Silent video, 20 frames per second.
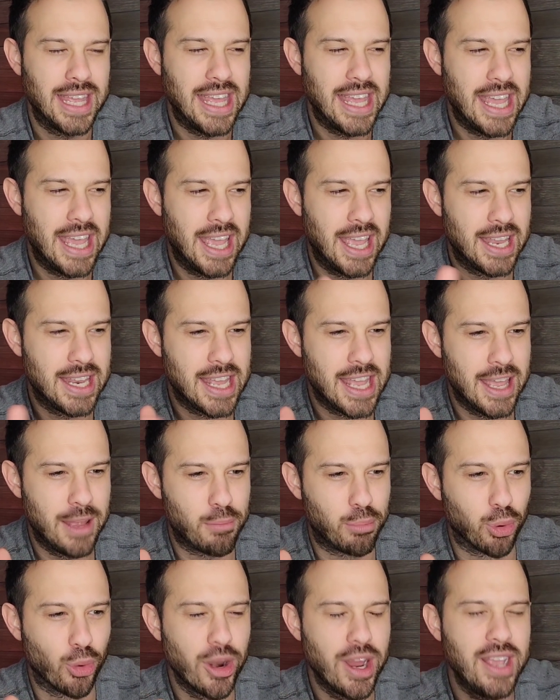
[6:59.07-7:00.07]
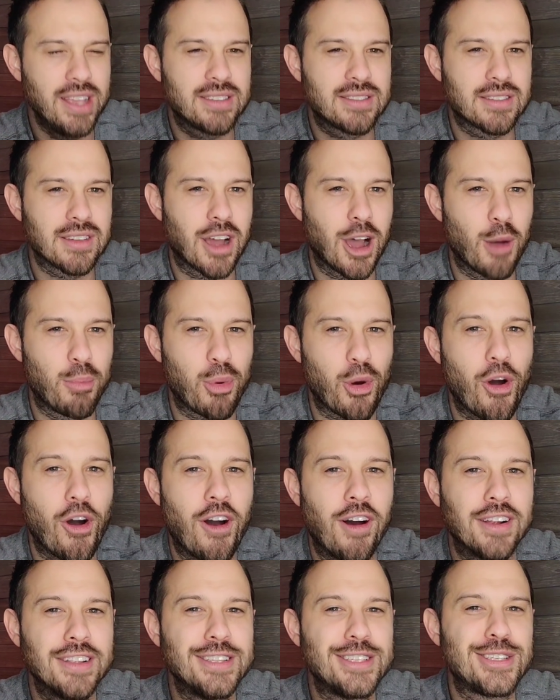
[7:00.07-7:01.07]
it, it brings up
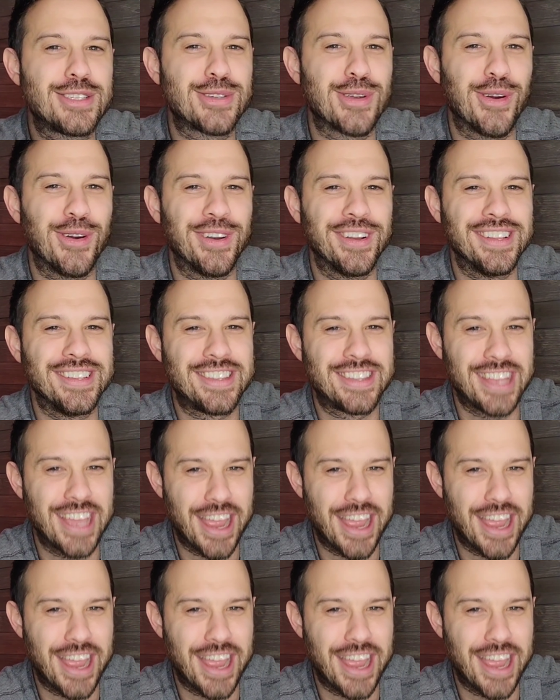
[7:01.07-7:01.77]
uncertain